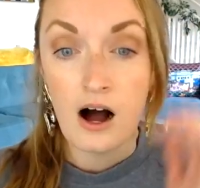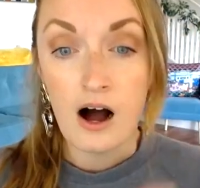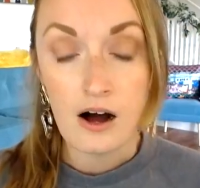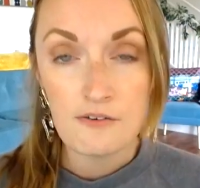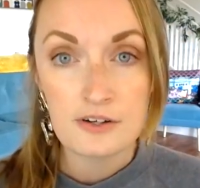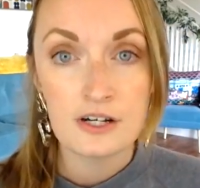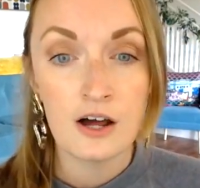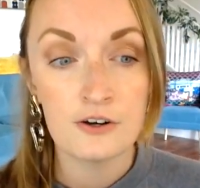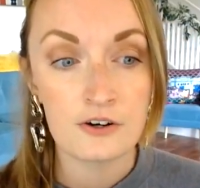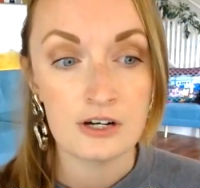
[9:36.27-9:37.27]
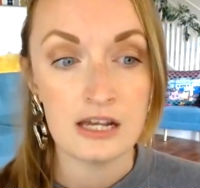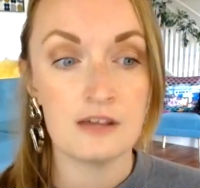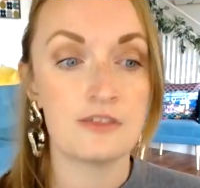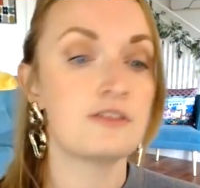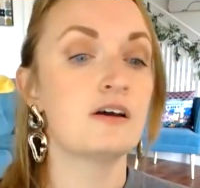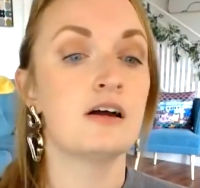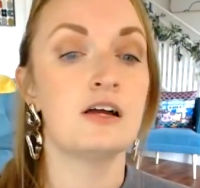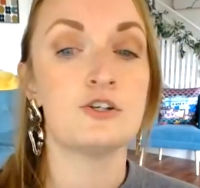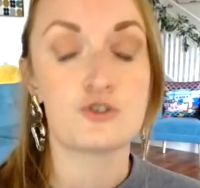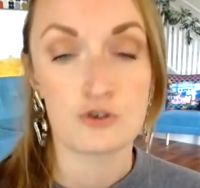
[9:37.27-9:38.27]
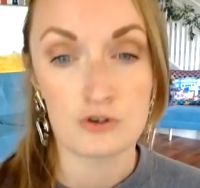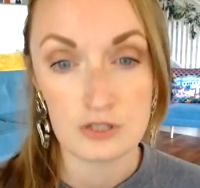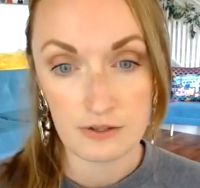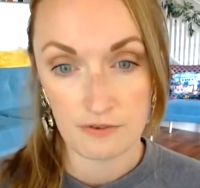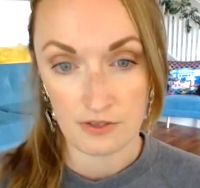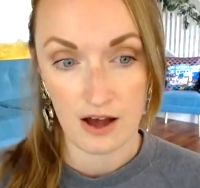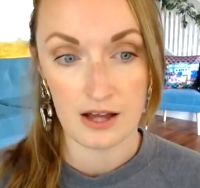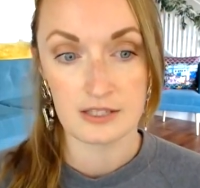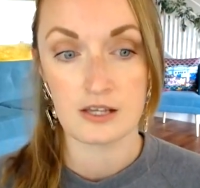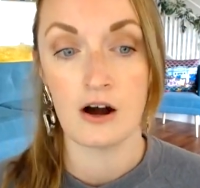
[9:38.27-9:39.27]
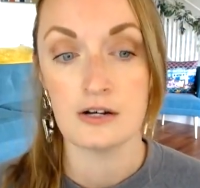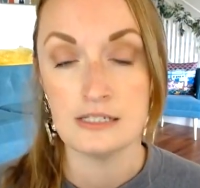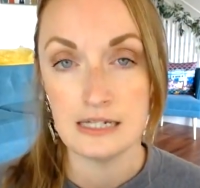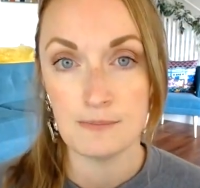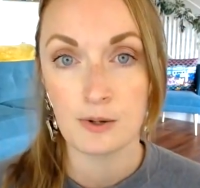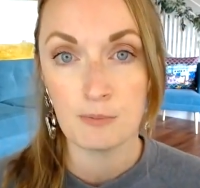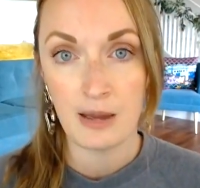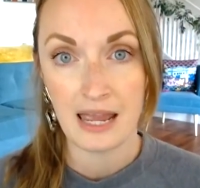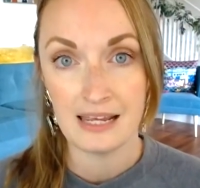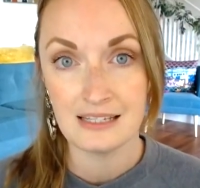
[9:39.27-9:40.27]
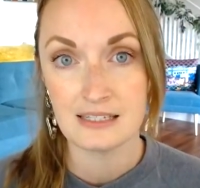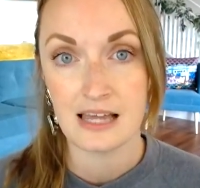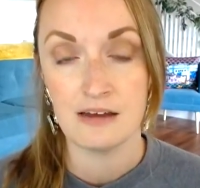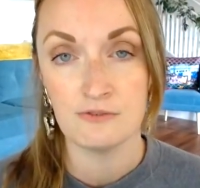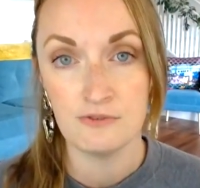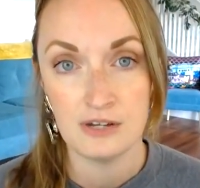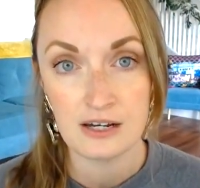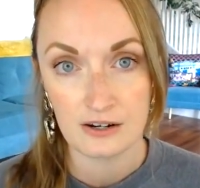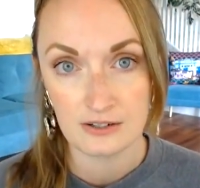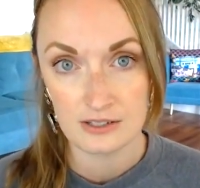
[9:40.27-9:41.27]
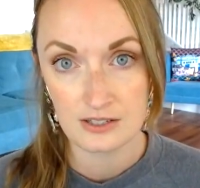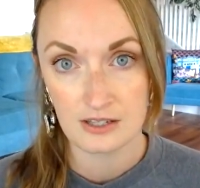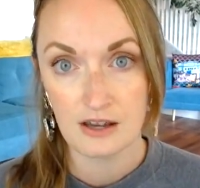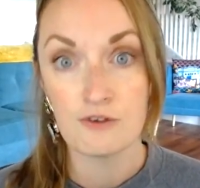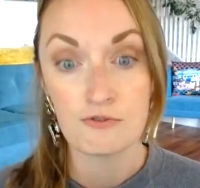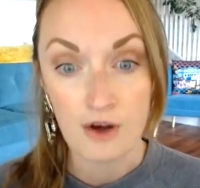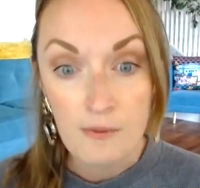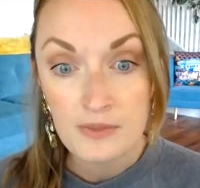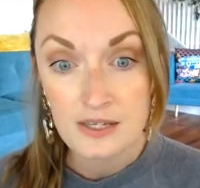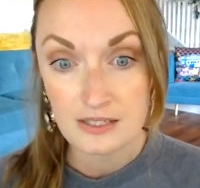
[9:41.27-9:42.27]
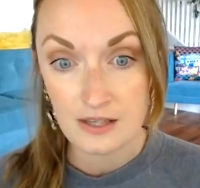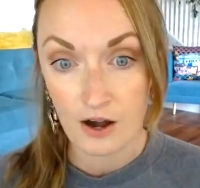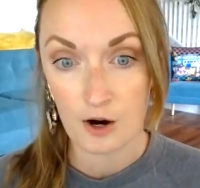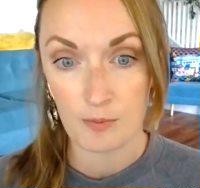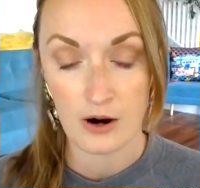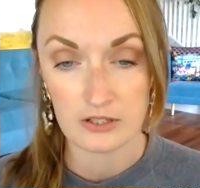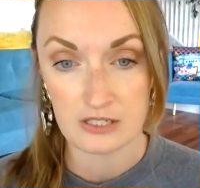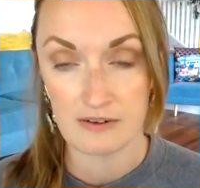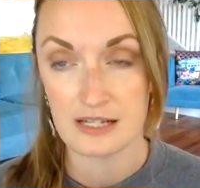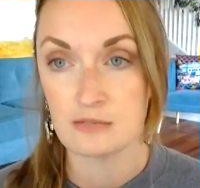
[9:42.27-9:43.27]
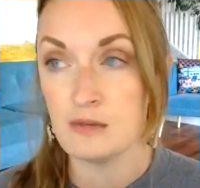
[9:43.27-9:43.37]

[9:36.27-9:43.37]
Often underneath intrusive thoughts are deeper pains and fears from these younger parts of us.